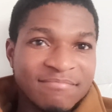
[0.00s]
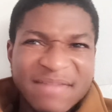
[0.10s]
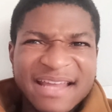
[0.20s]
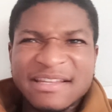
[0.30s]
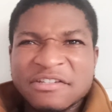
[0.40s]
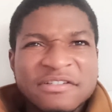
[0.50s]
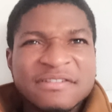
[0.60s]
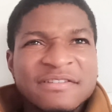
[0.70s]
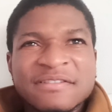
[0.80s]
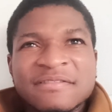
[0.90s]

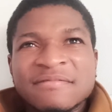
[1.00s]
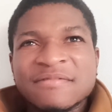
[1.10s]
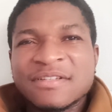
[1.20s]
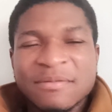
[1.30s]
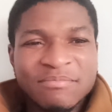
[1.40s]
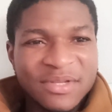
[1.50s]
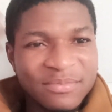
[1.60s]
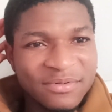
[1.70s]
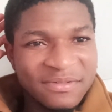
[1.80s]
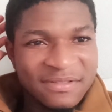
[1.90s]
managers and some
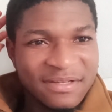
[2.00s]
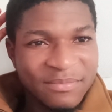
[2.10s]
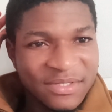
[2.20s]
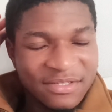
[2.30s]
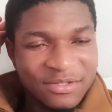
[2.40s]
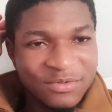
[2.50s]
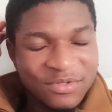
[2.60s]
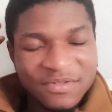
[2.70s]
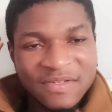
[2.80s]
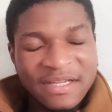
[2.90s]
people in some
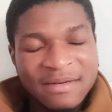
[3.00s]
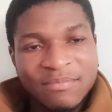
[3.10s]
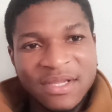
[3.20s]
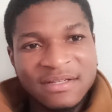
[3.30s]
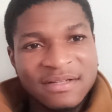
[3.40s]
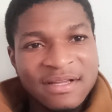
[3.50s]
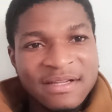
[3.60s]
institution get paid